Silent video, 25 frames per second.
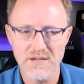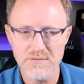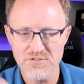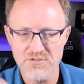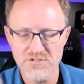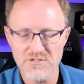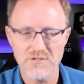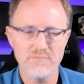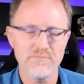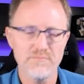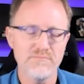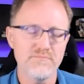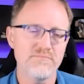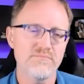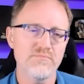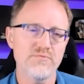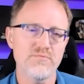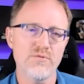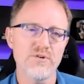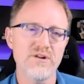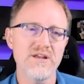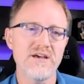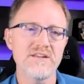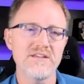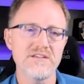I'm just going to
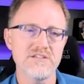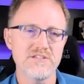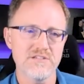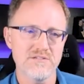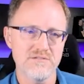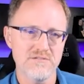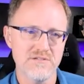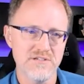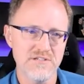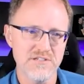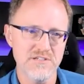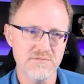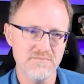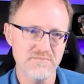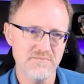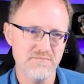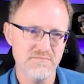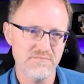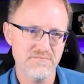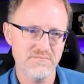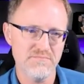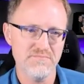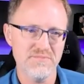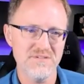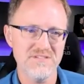point out his, his
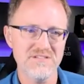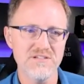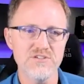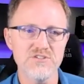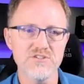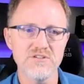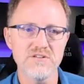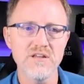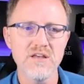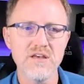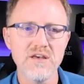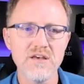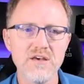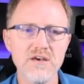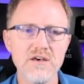position.